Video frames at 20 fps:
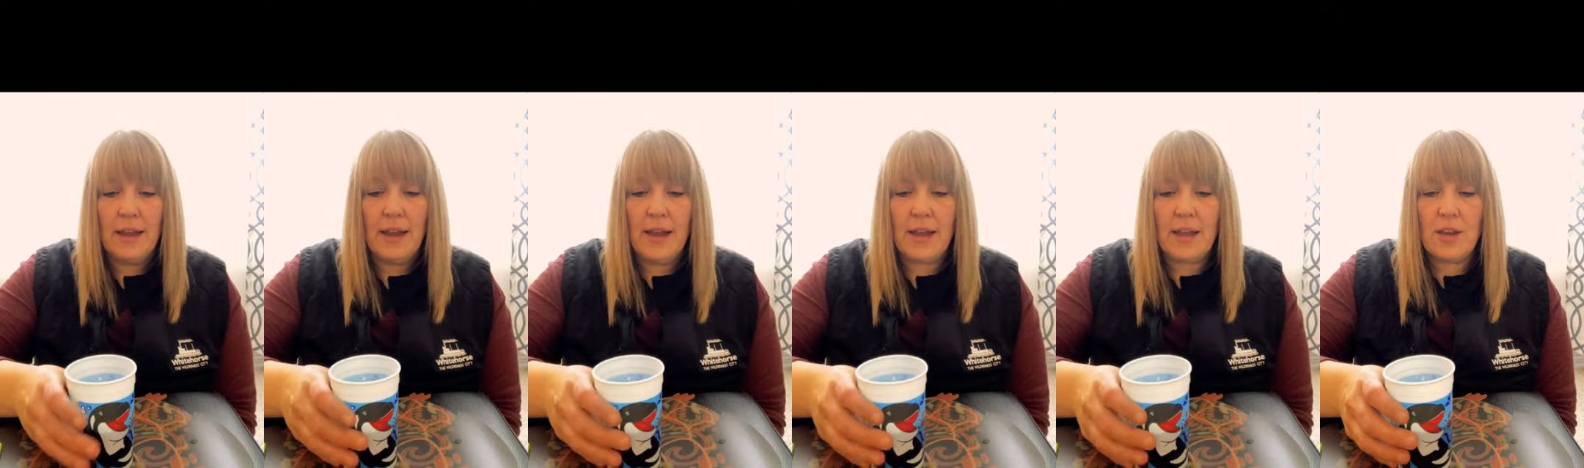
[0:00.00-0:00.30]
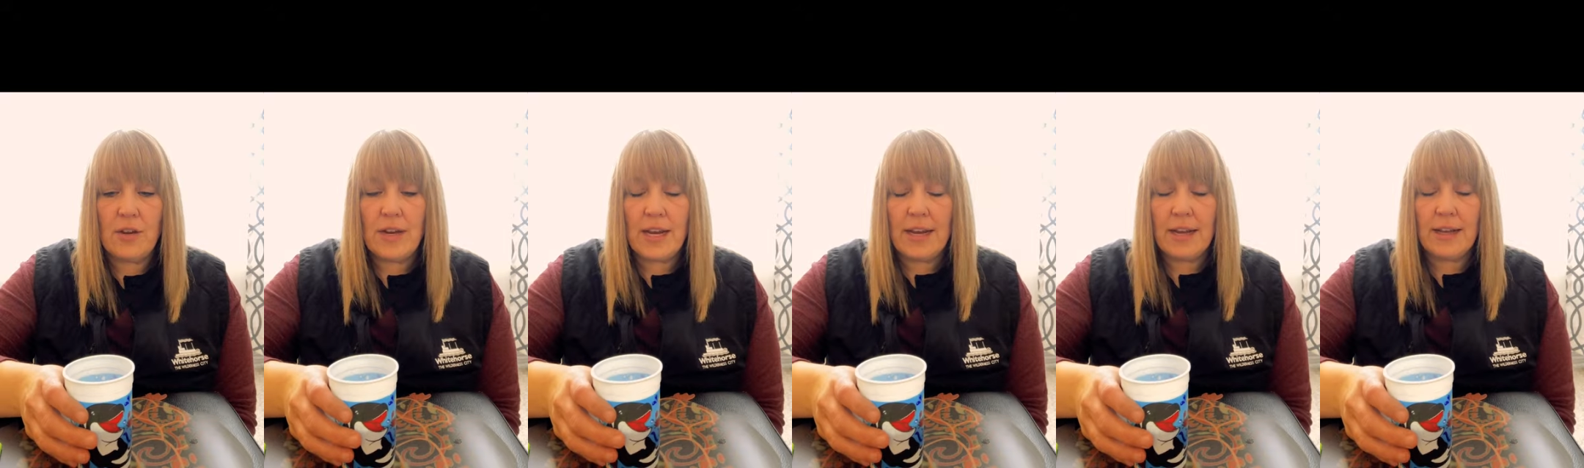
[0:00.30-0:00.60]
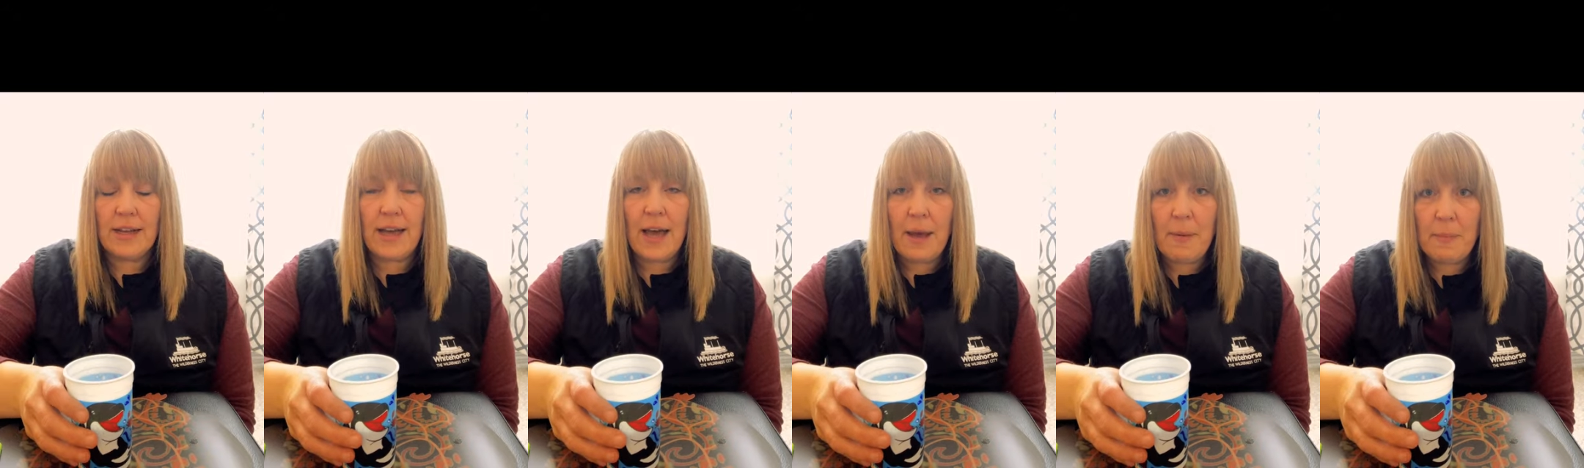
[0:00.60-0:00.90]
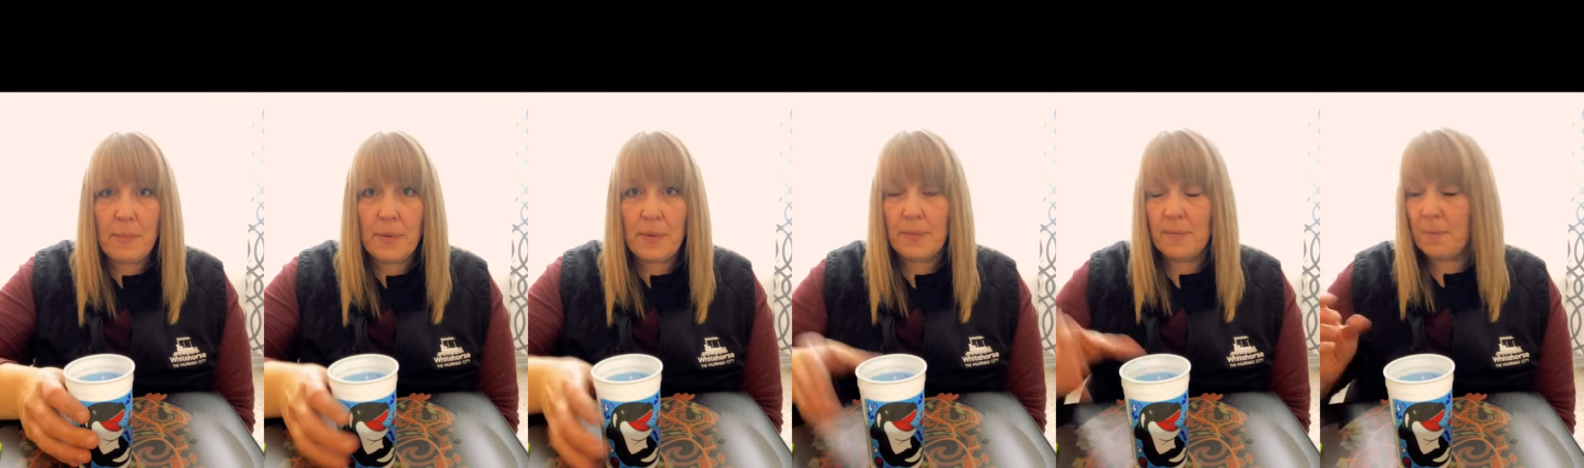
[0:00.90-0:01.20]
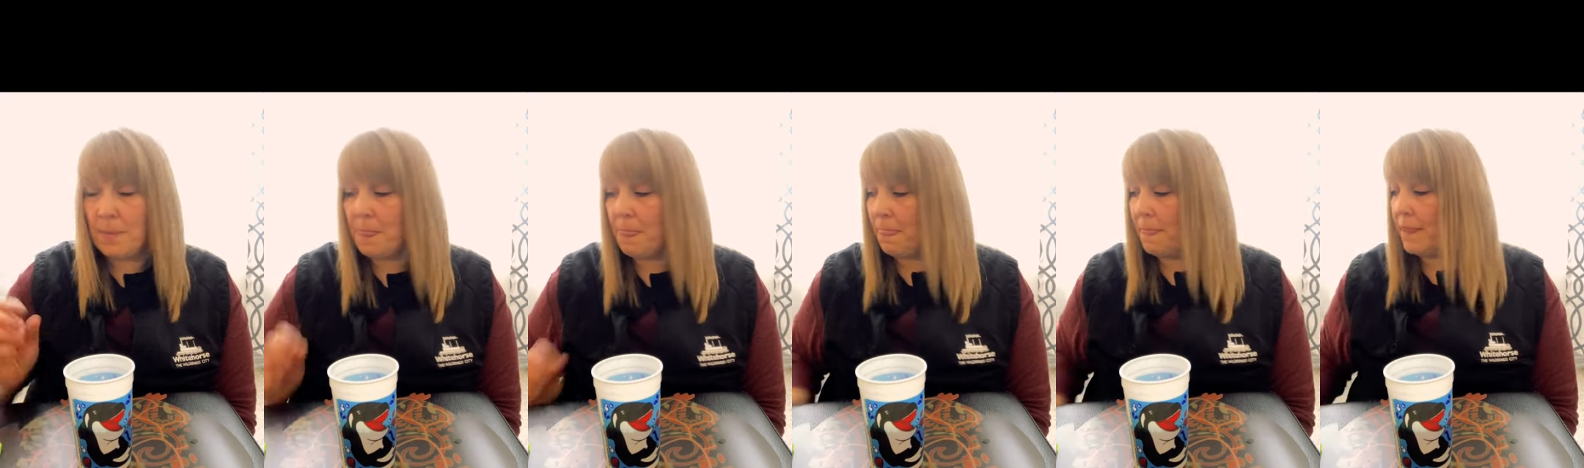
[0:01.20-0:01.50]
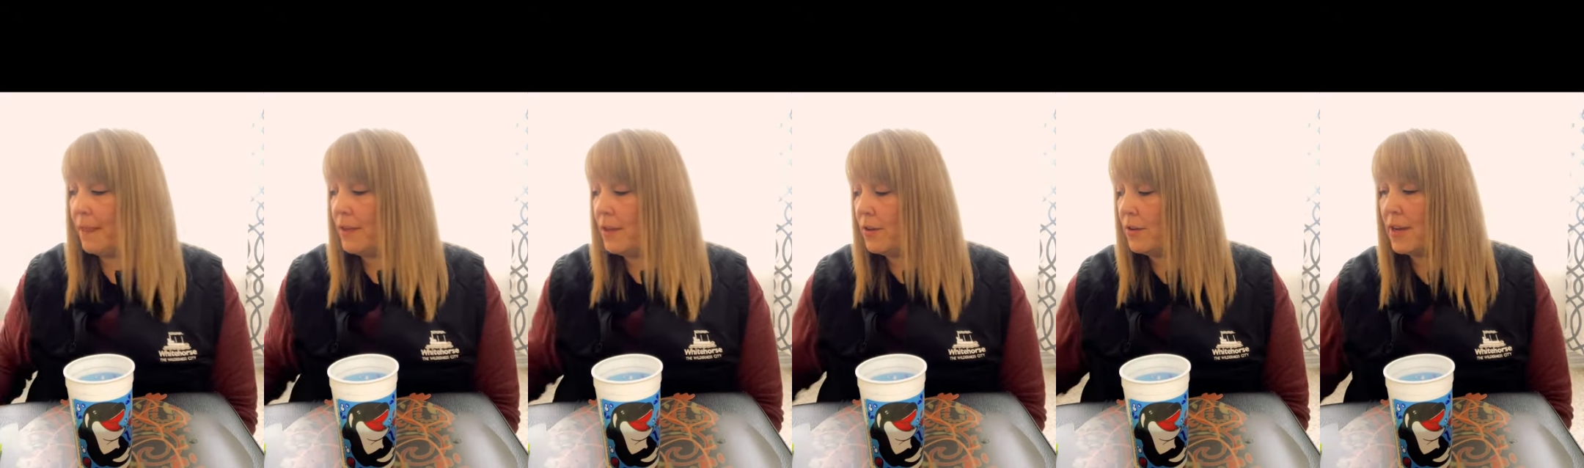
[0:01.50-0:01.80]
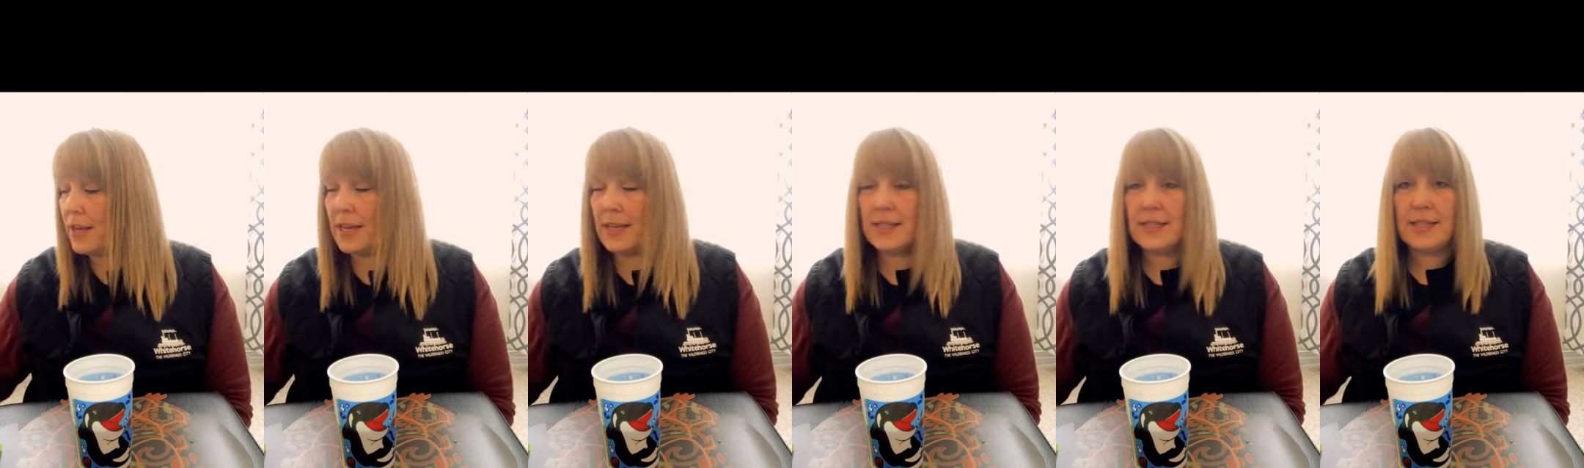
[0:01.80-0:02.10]
And you need a cup, you
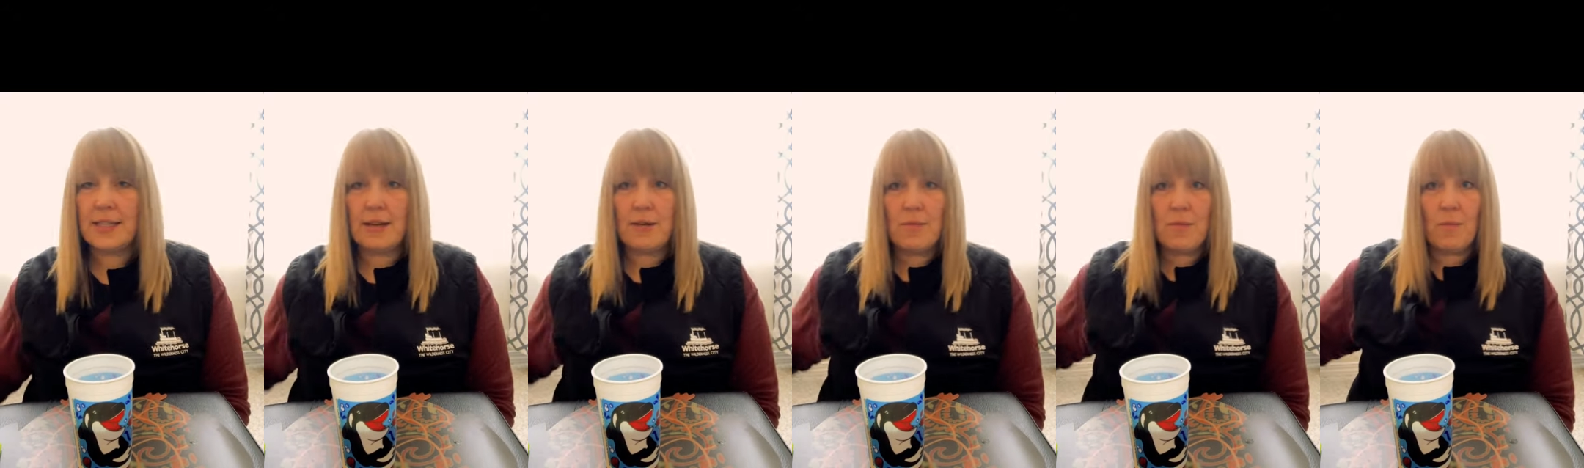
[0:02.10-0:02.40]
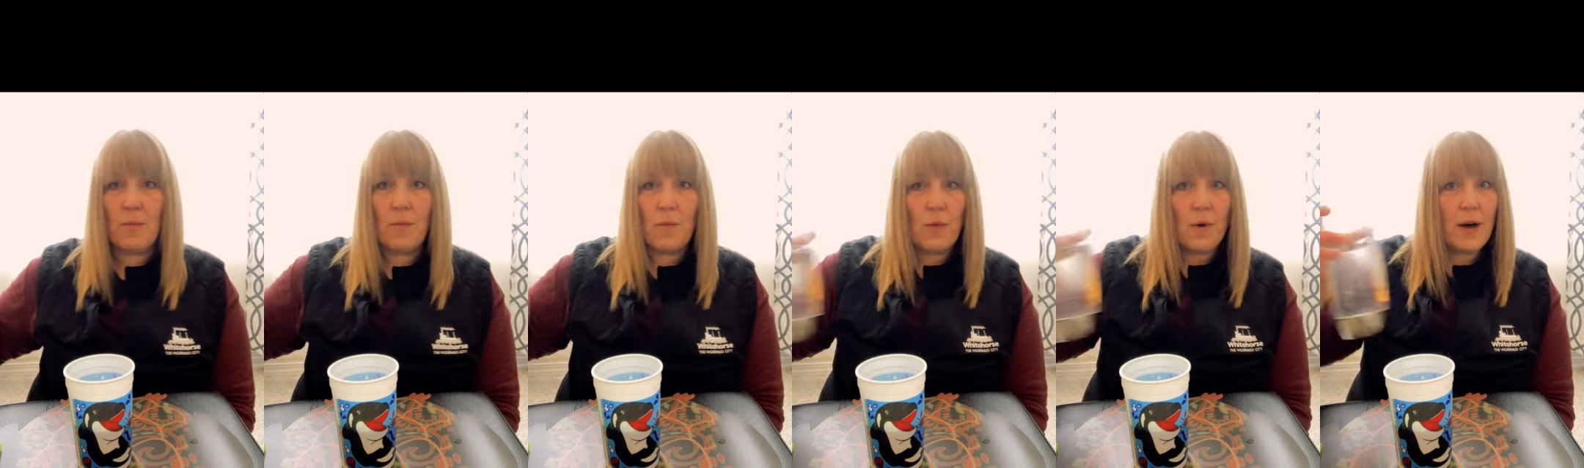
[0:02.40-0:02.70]
need some